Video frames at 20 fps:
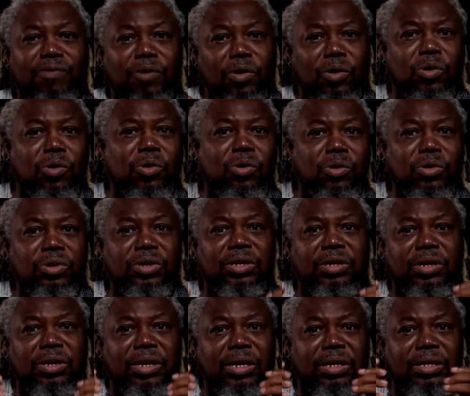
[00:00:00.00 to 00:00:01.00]
for good
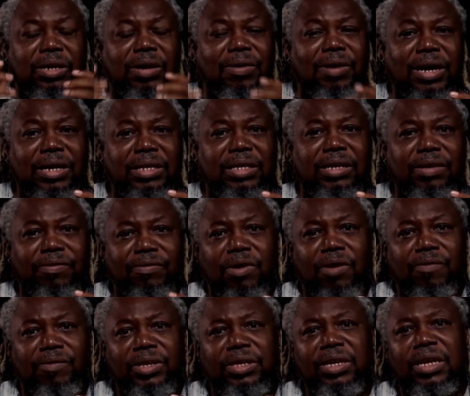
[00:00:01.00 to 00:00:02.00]
interactive
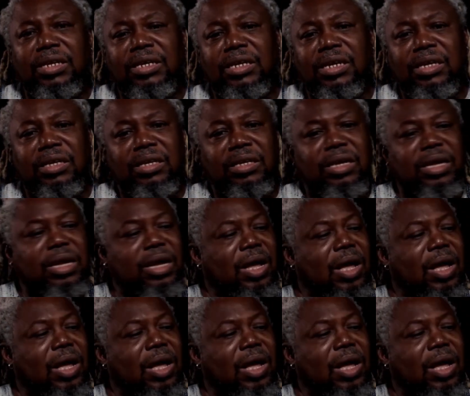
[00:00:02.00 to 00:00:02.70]
conversations,